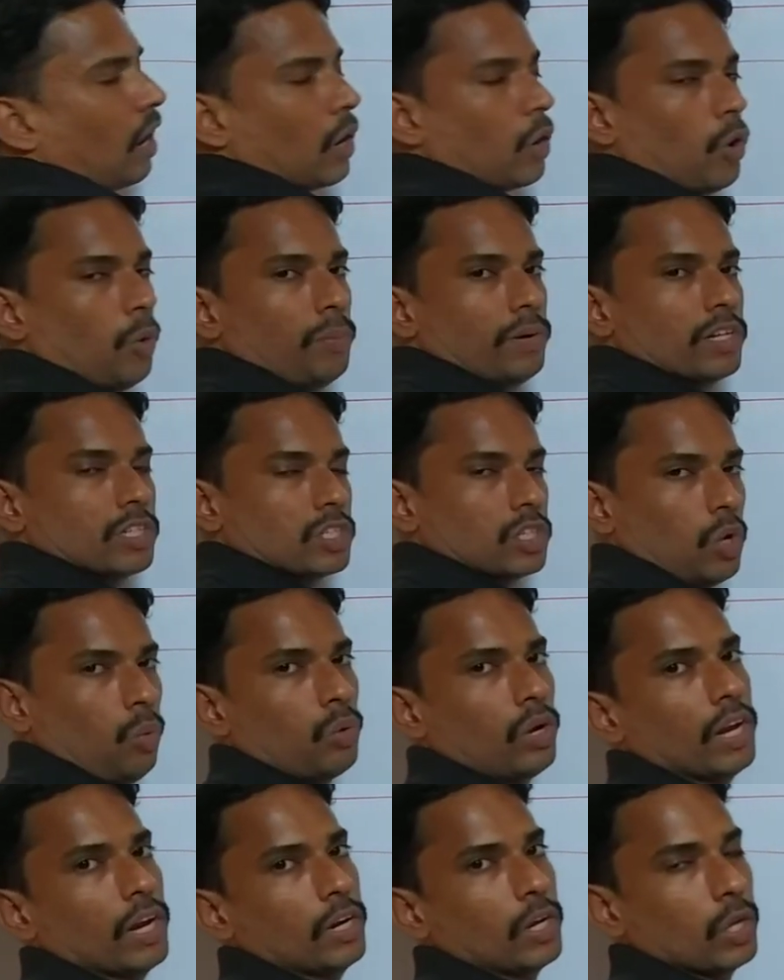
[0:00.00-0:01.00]
I hope it is
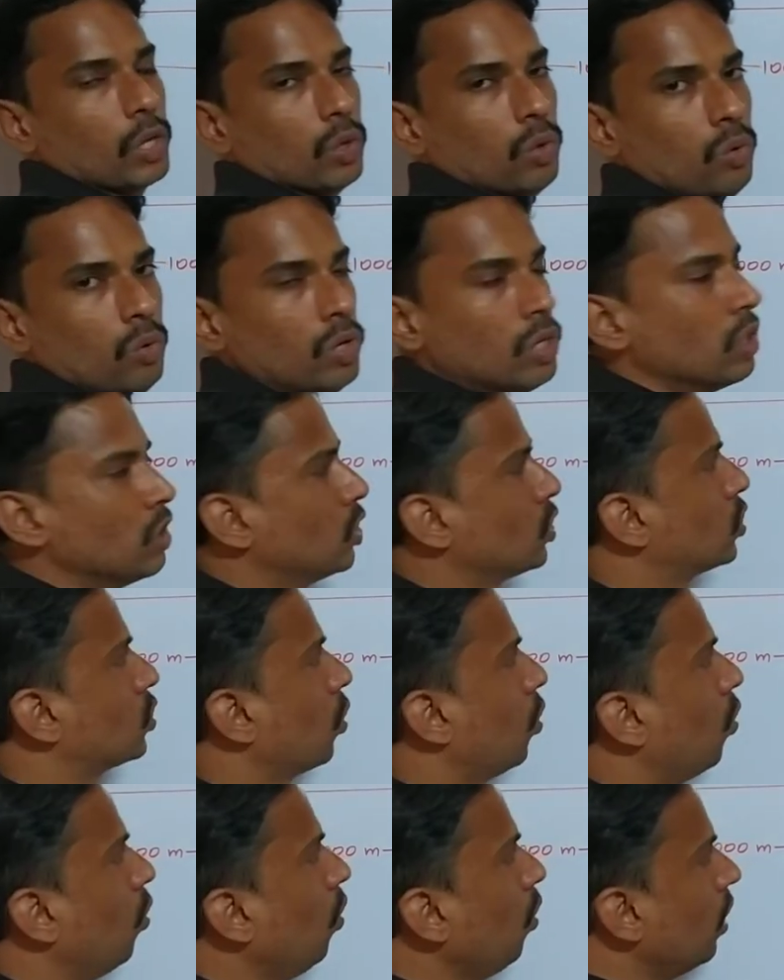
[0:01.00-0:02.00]
now clear to you.
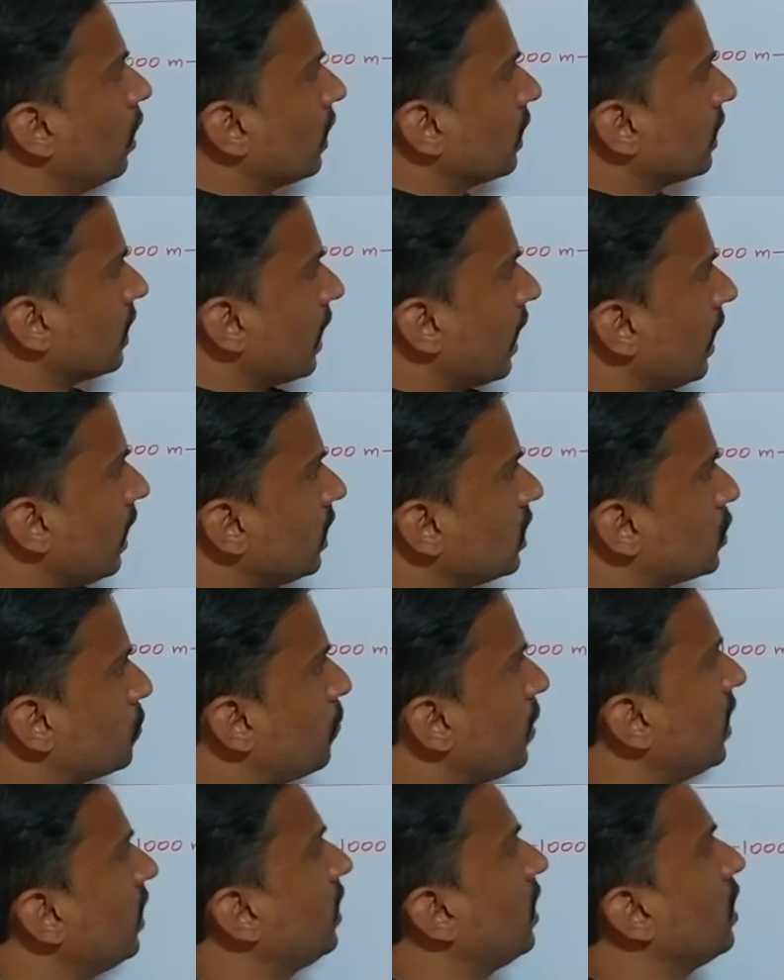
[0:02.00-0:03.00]
So, A is
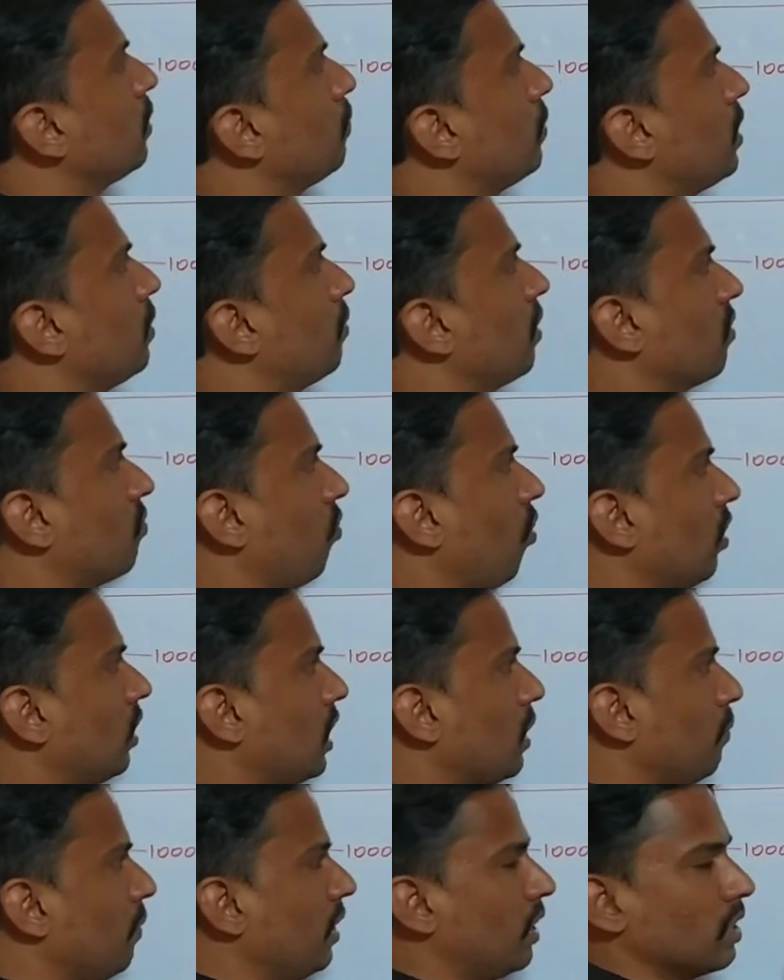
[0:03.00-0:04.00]
beating B by
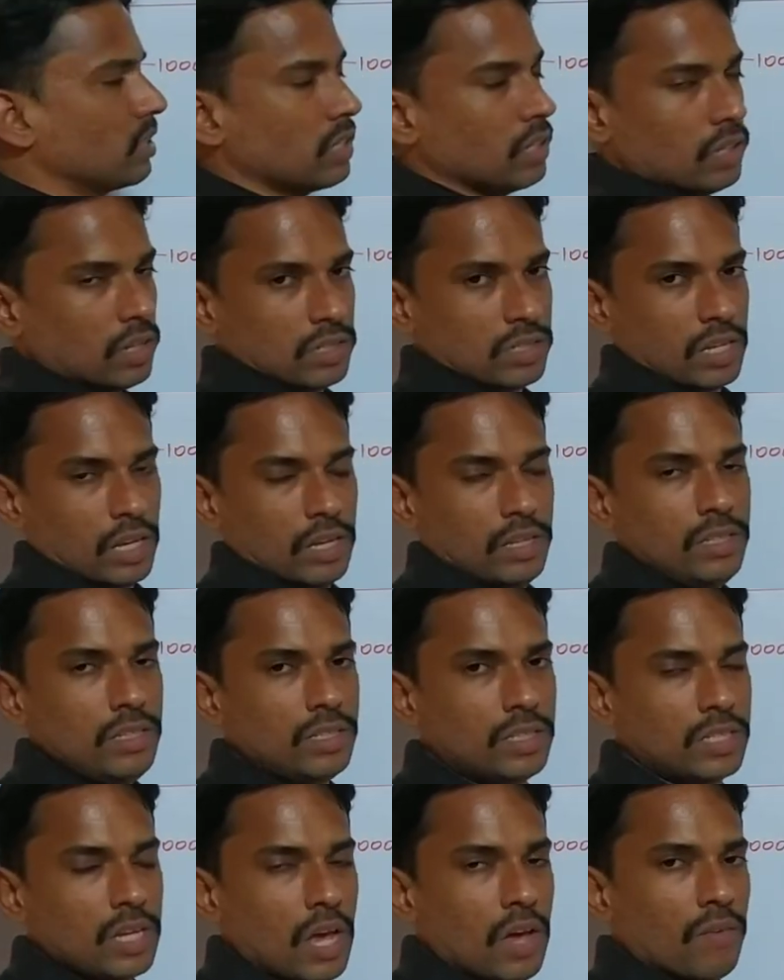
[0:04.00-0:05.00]
40 meters in the
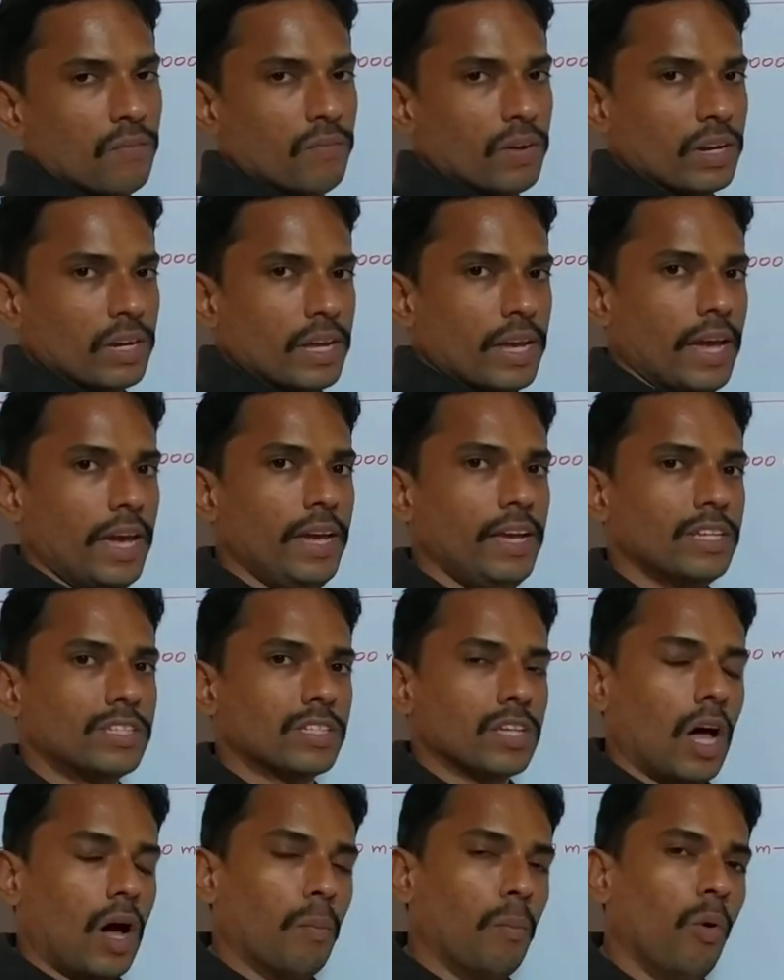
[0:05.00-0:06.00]
sense when A
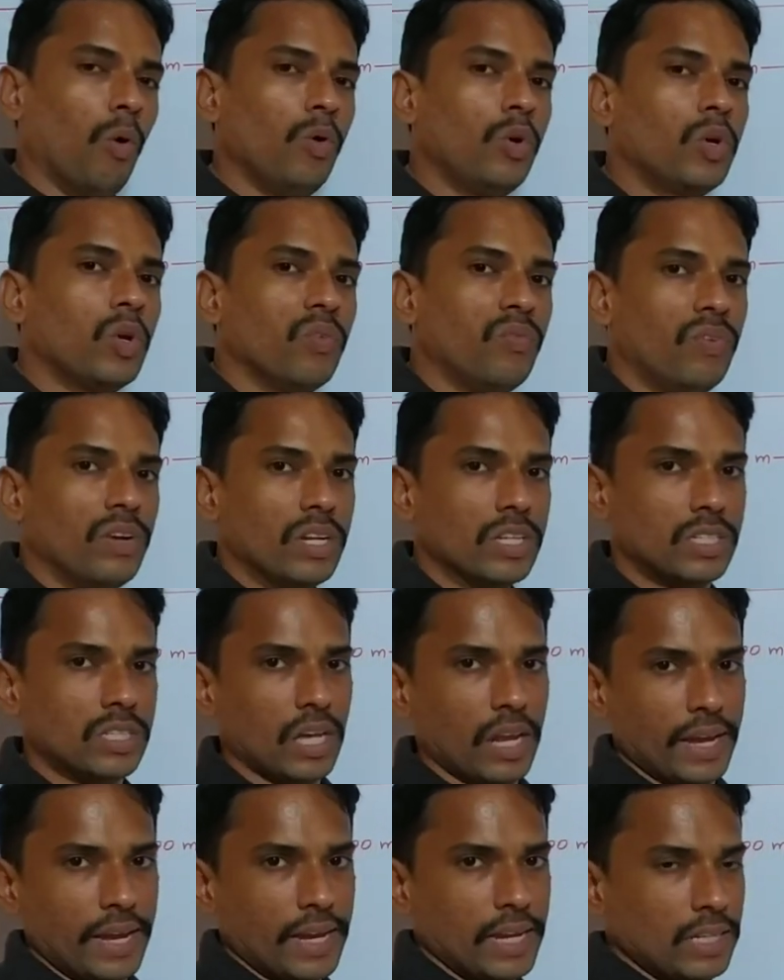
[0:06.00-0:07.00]
is about to finish
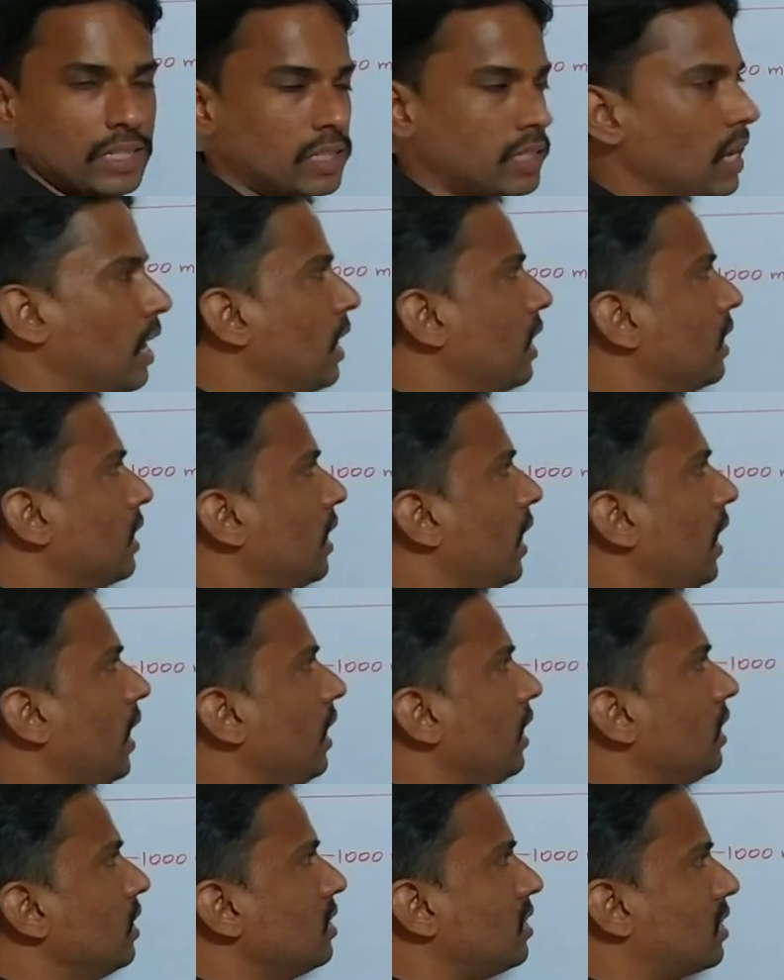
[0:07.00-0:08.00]
the race,
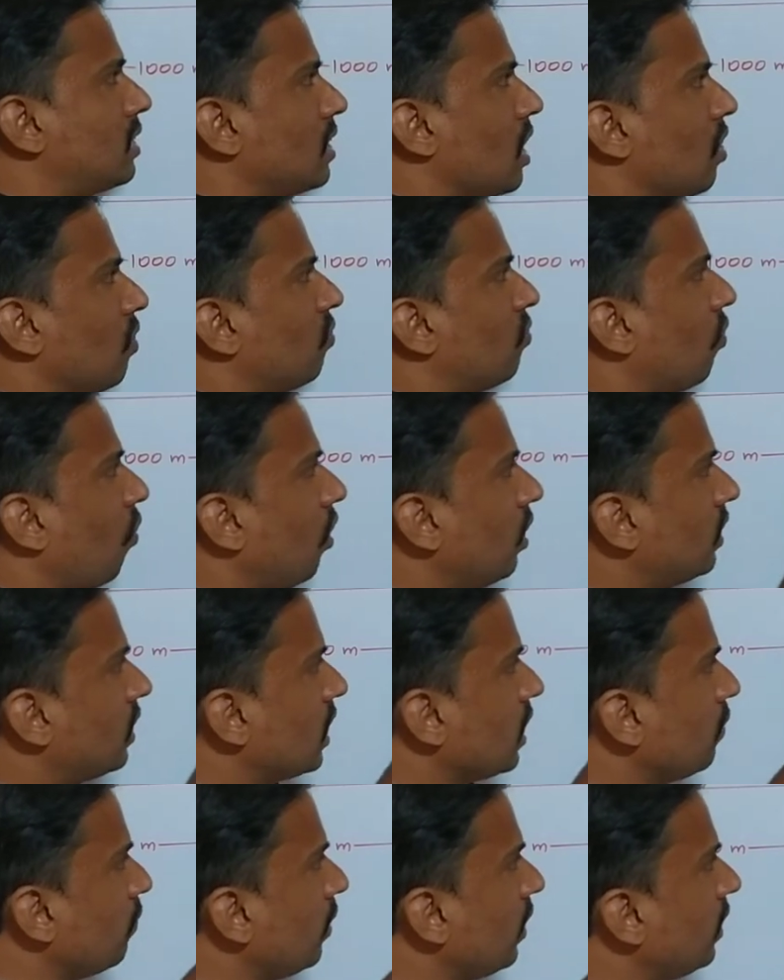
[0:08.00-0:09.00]
a is
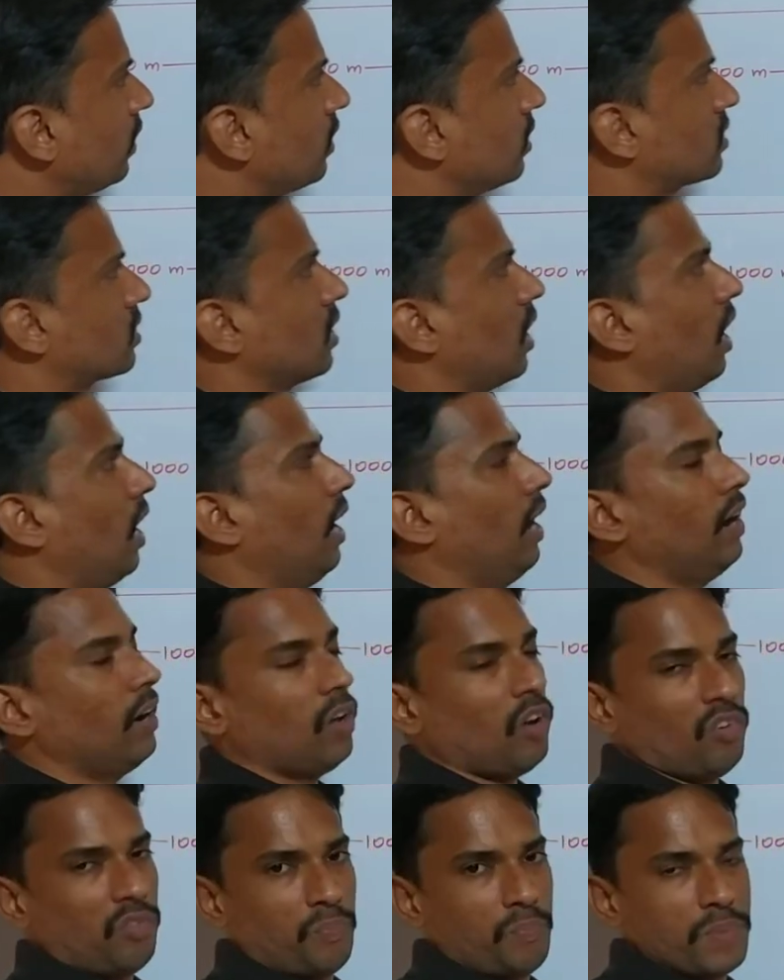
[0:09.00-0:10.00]
40 meters ahead
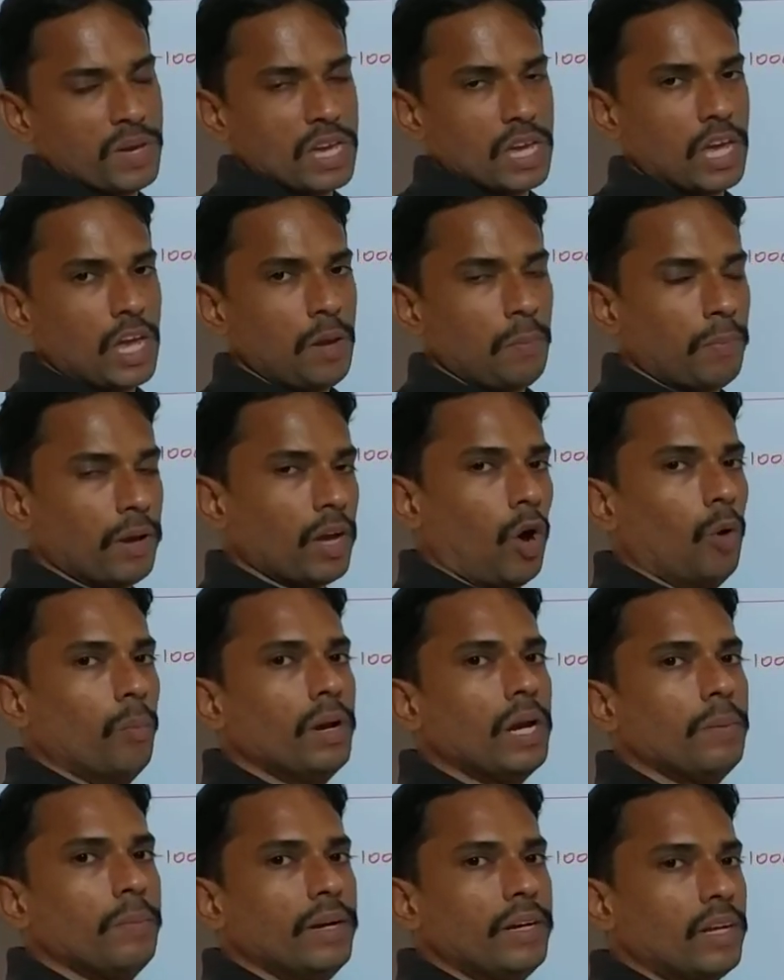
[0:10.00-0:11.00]
of B by how
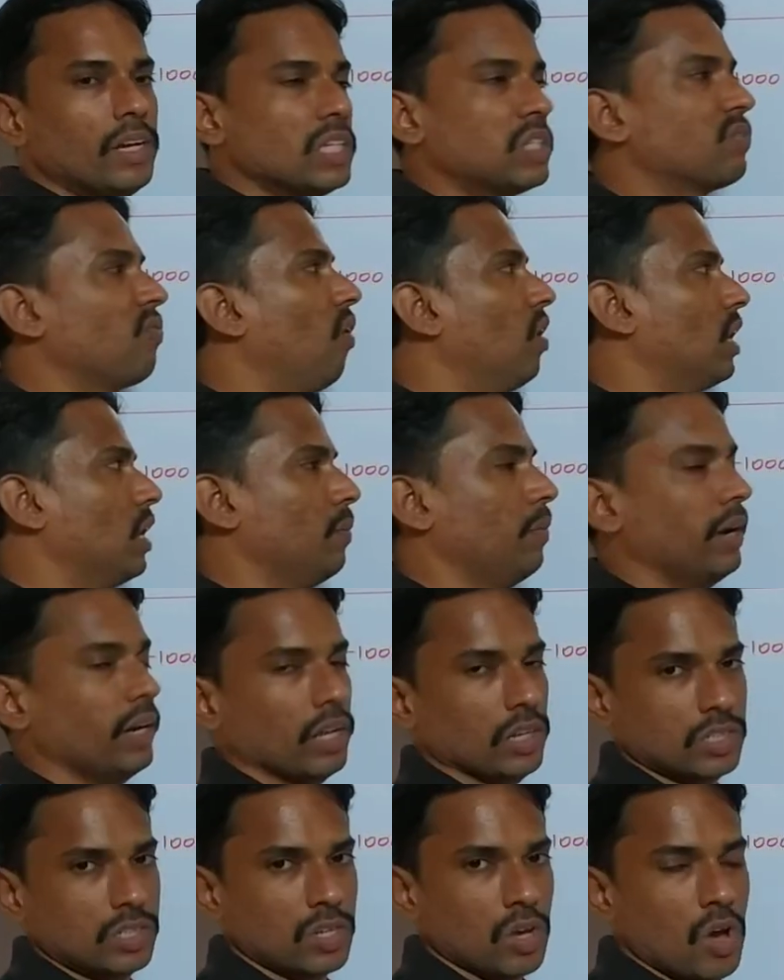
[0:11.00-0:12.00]
many meters? 40
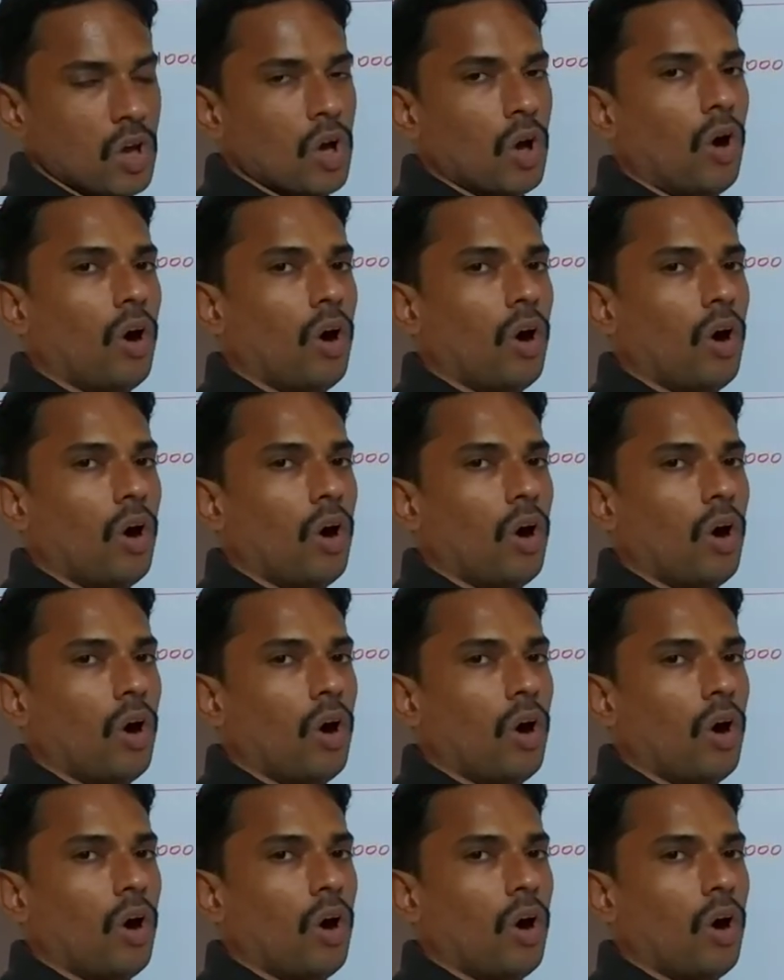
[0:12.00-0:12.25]
meters.